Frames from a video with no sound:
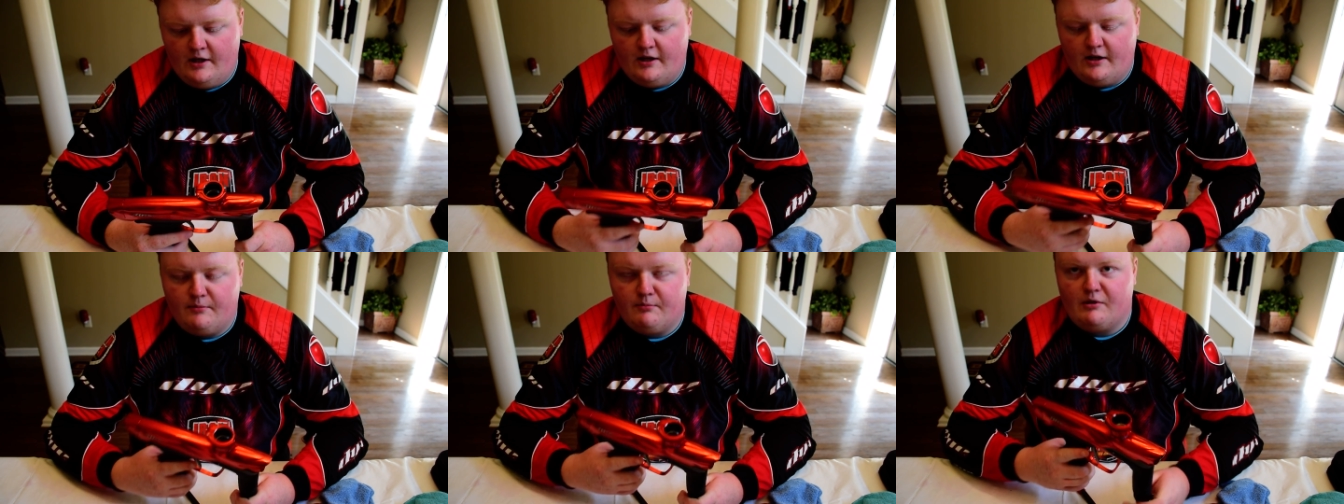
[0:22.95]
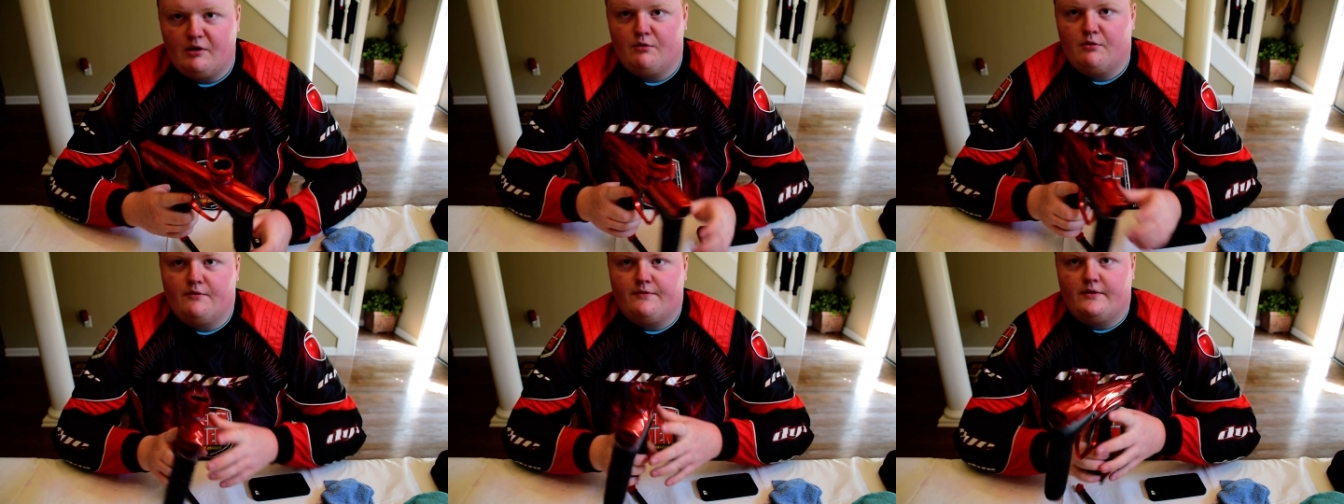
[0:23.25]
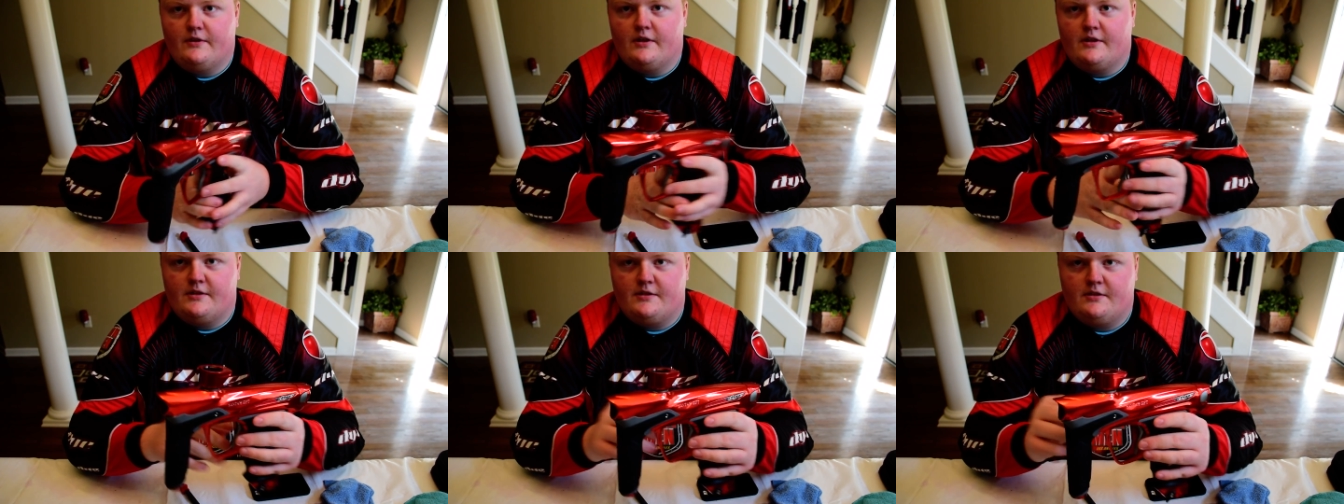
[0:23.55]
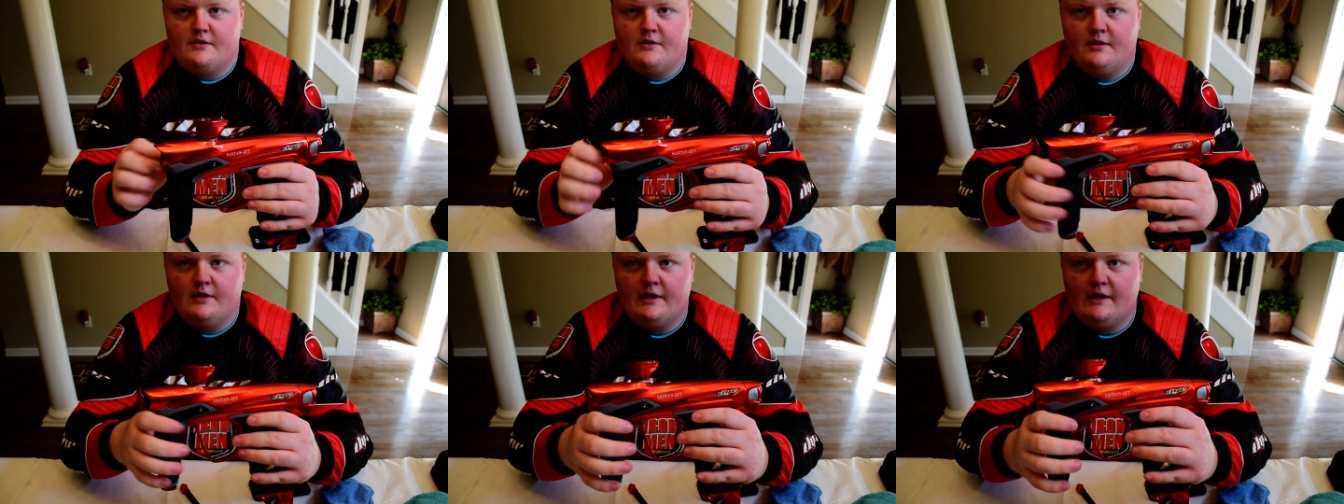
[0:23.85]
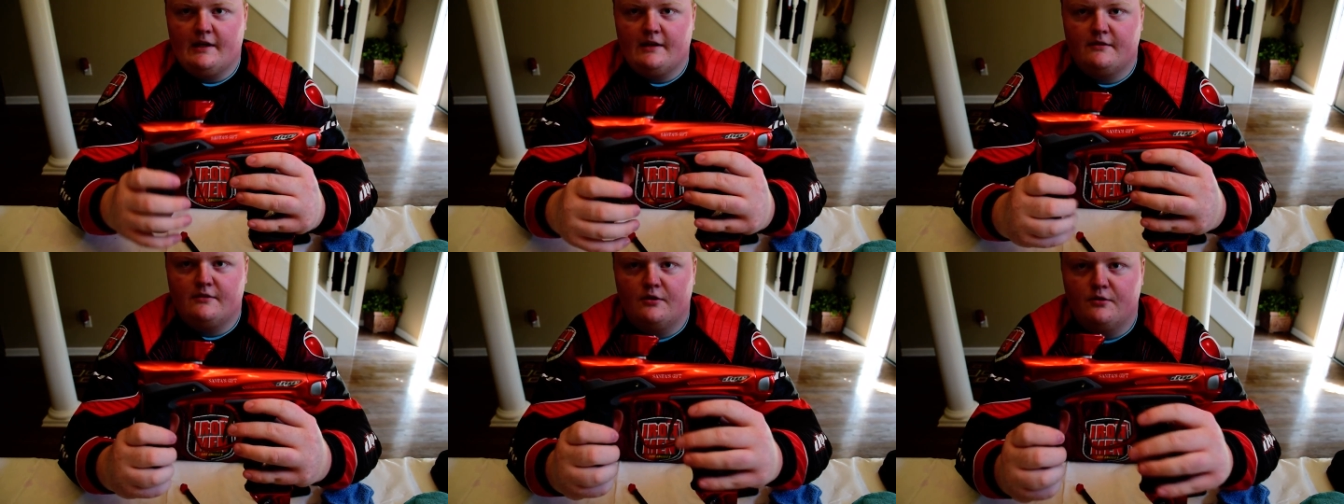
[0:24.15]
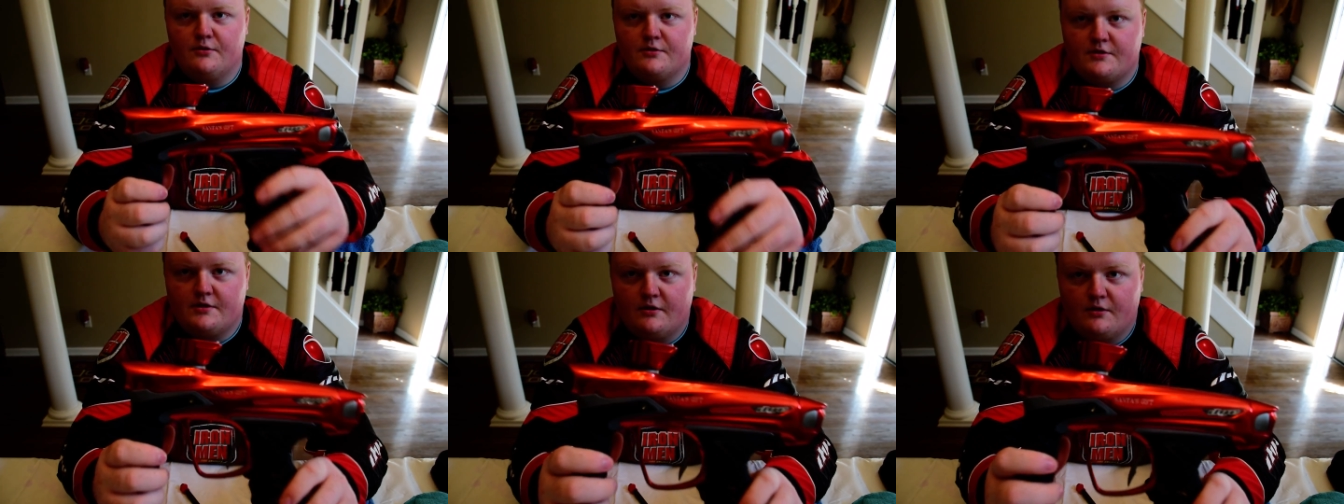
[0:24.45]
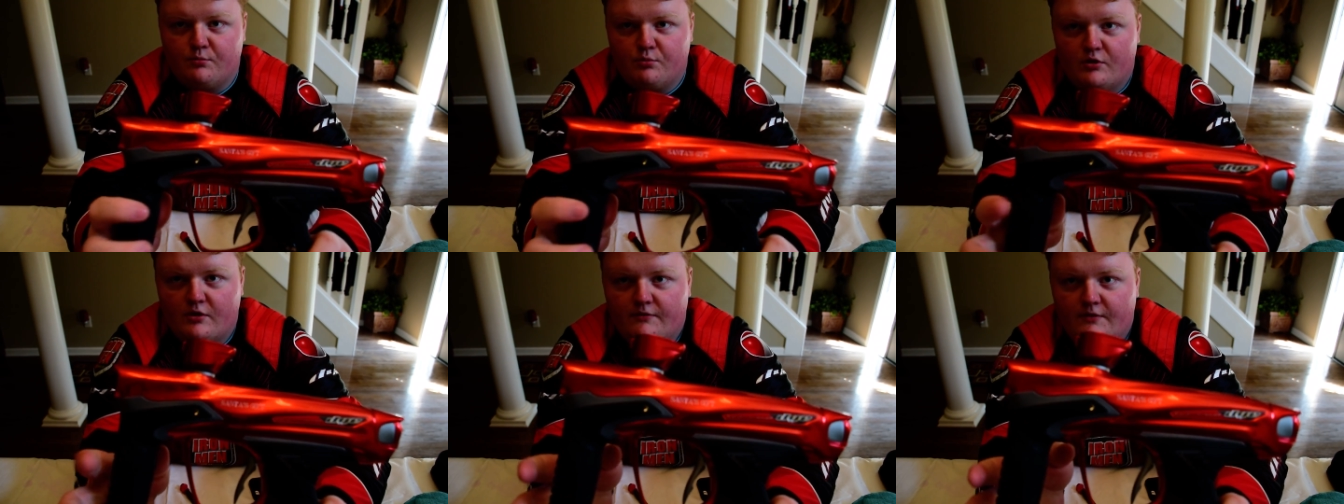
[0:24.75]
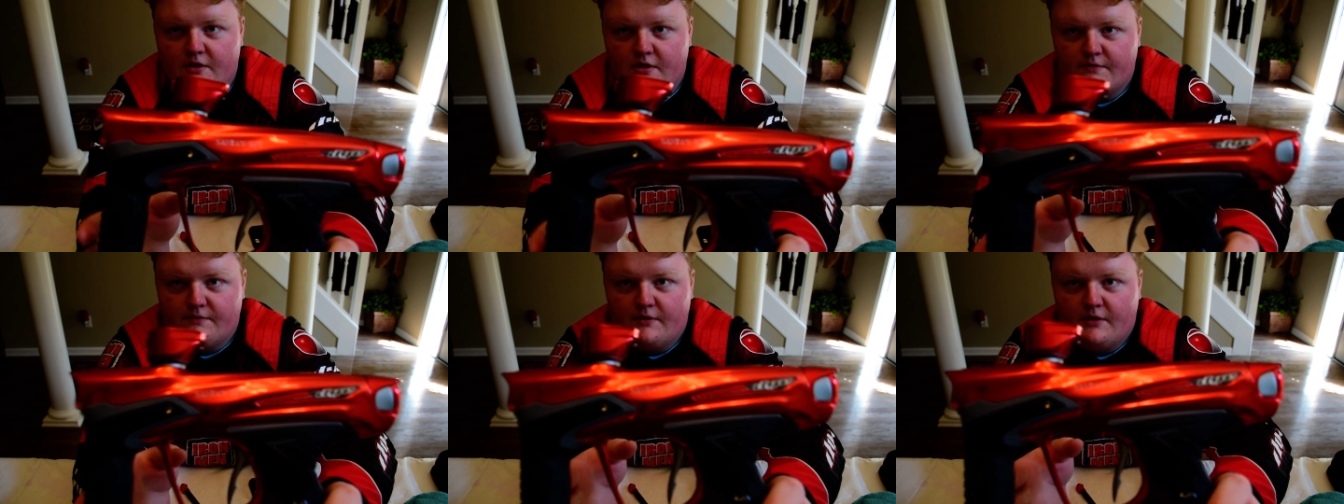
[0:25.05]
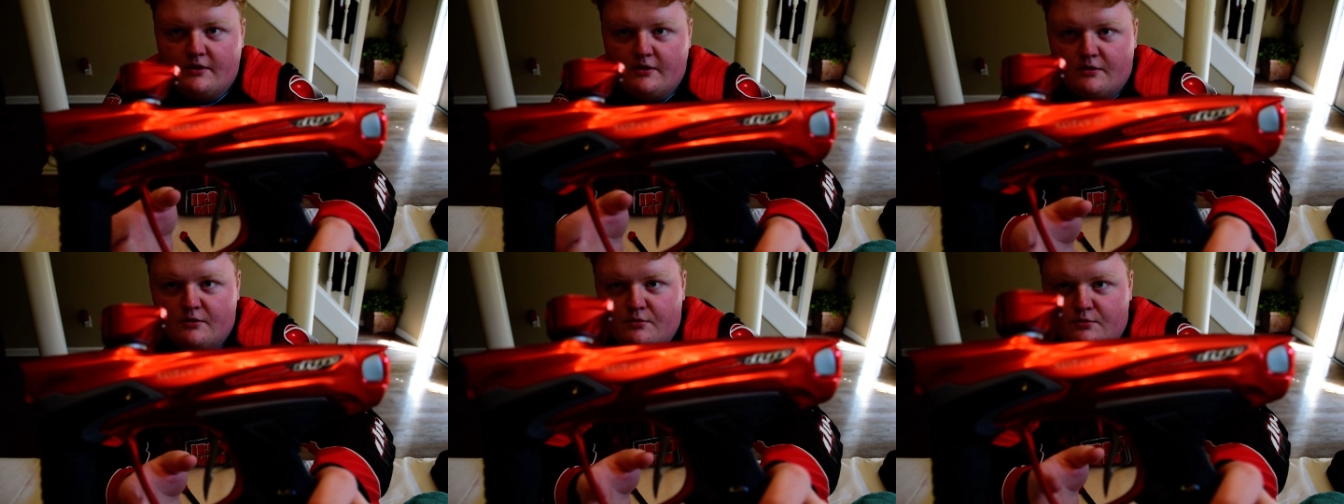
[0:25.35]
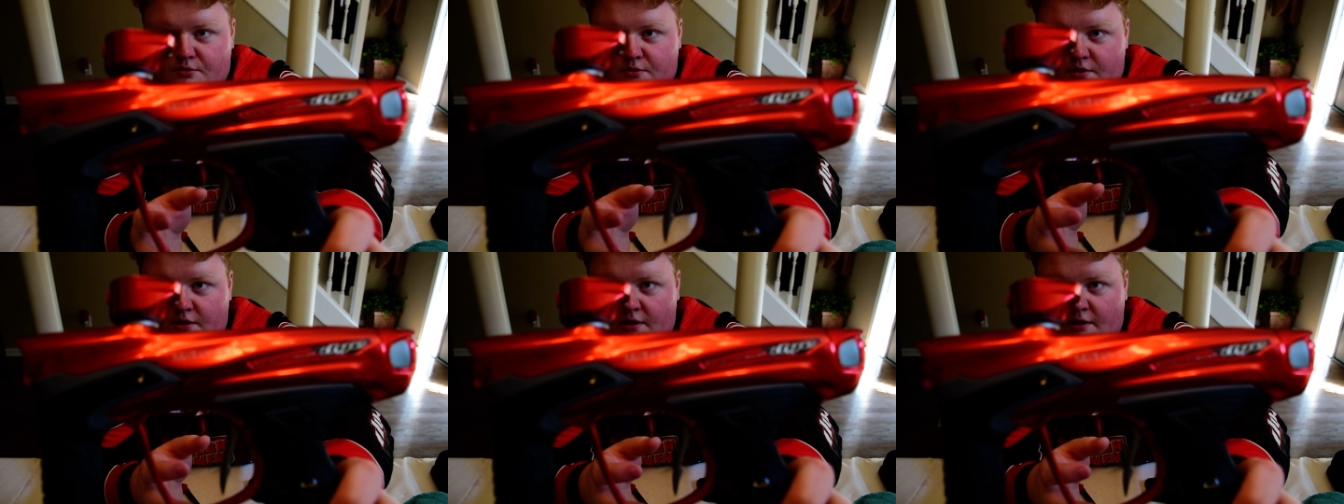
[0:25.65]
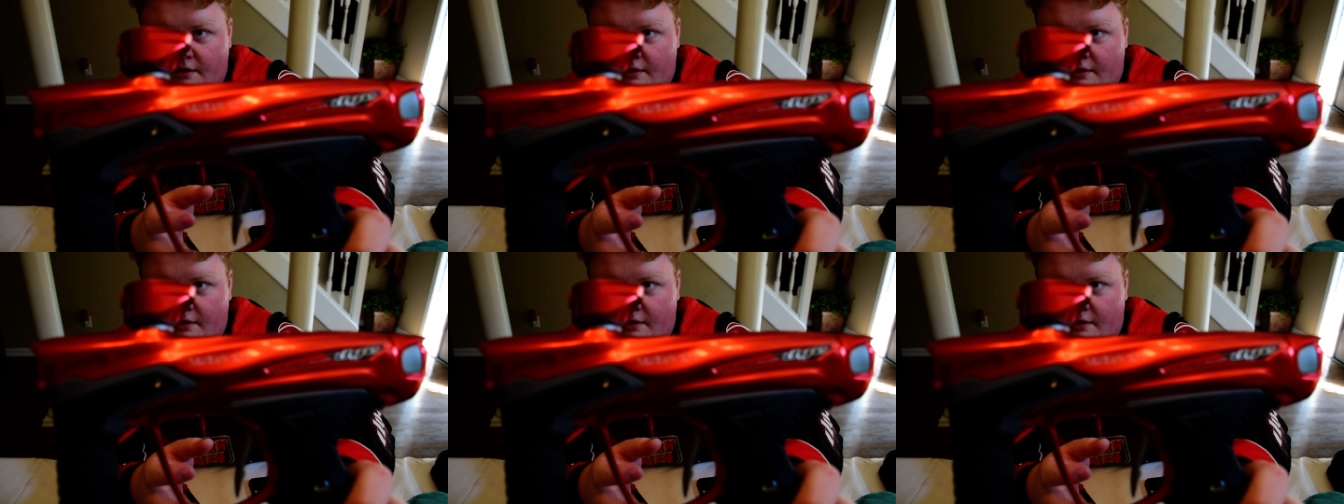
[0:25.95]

And by the way, if you guys had noticed in the previous videos,